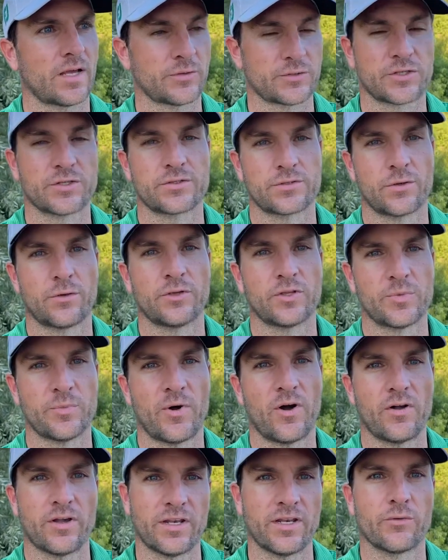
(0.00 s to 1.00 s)
controlling the
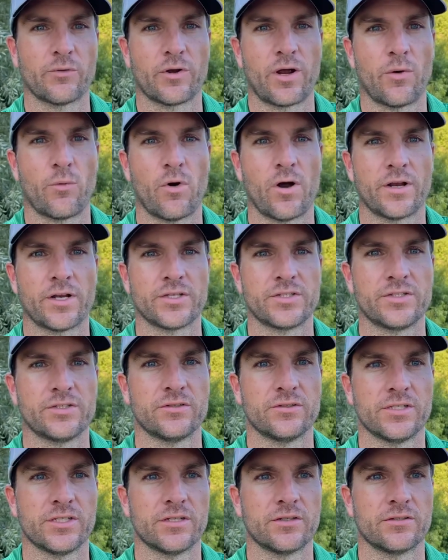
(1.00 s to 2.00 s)
ball, hitting it where I wanted
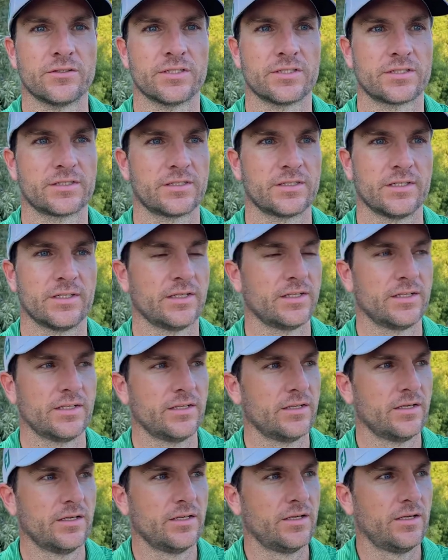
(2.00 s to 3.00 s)
to, you know, just,
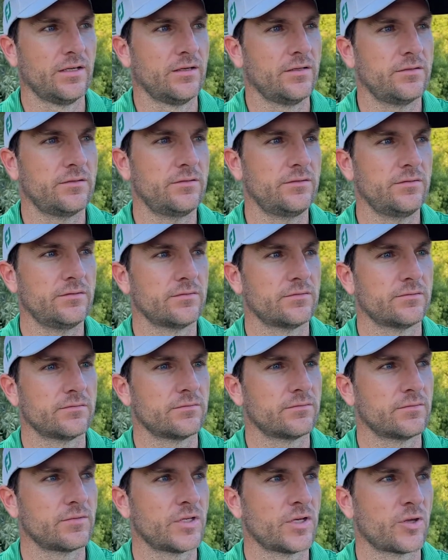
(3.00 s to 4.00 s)

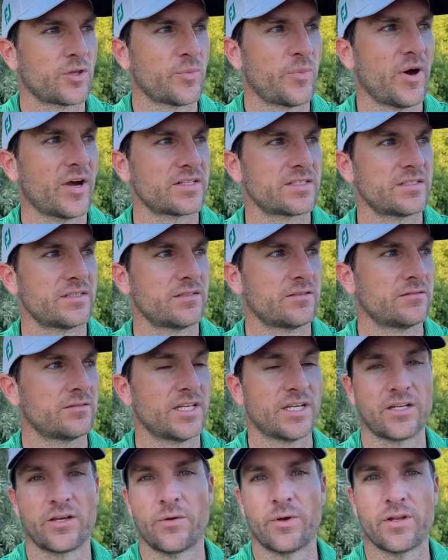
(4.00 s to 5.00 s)
you know, the putts
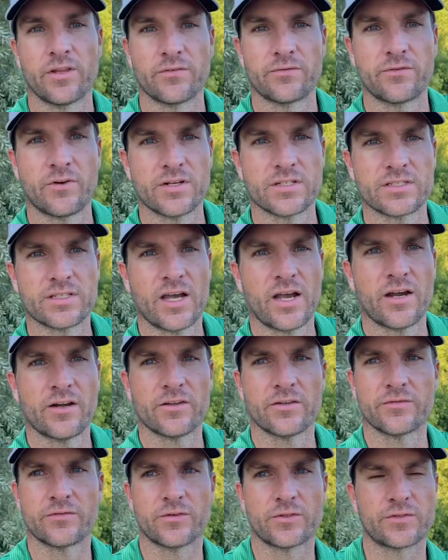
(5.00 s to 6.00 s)
didn't go in on the front side or
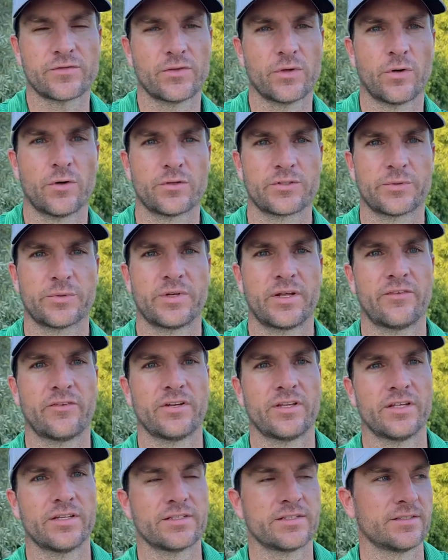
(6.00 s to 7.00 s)
the first few holes or whatever
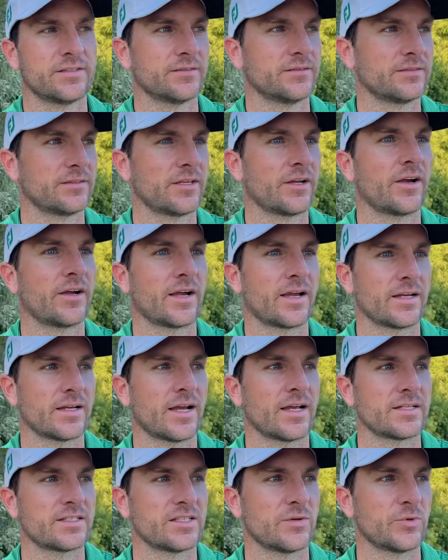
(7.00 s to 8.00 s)
it is. And, you know, I
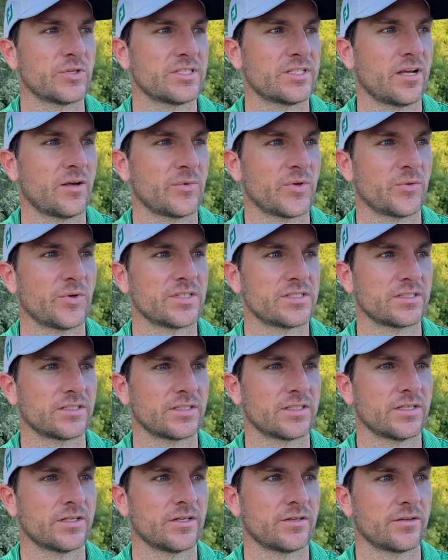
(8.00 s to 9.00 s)
had someone tell me
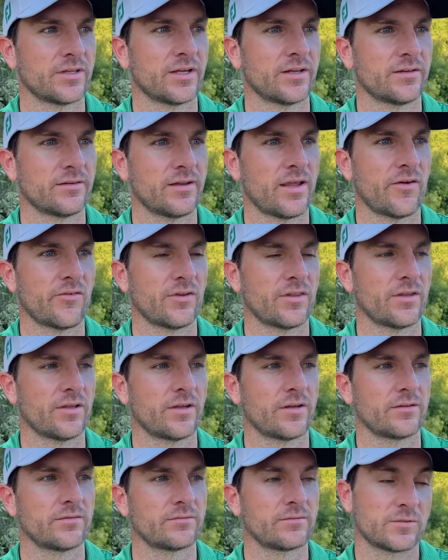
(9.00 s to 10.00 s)
recently, you know, that
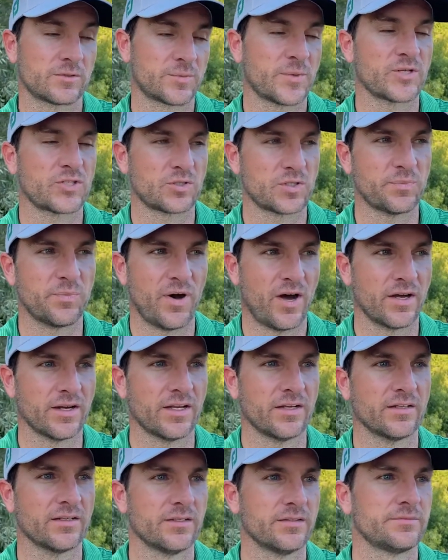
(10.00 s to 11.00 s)
everything, especially
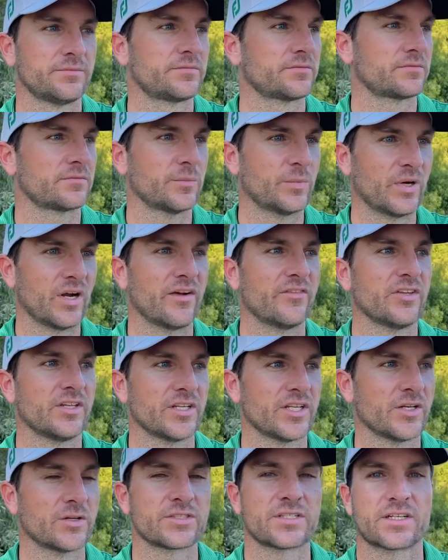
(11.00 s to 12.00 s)
putting, but
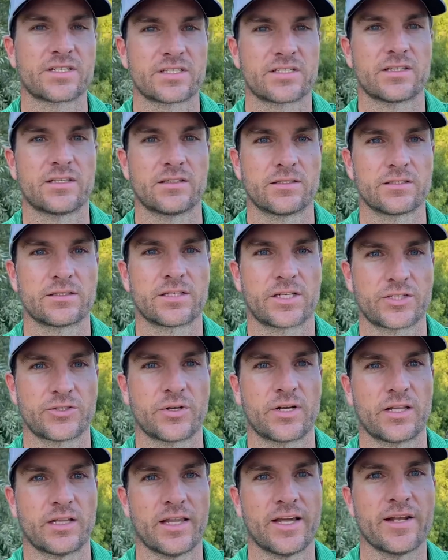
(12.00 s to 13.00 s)
everything, you know, it's like
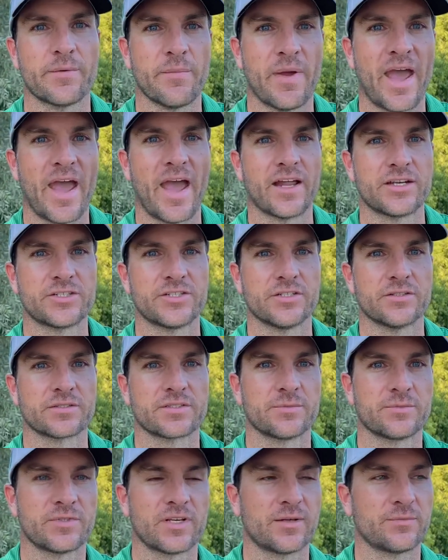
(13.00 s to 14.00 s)
trying to light a match. You know,
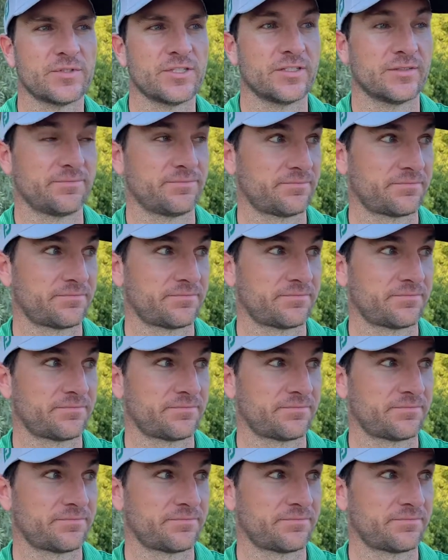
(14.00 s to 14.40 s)
sometimes you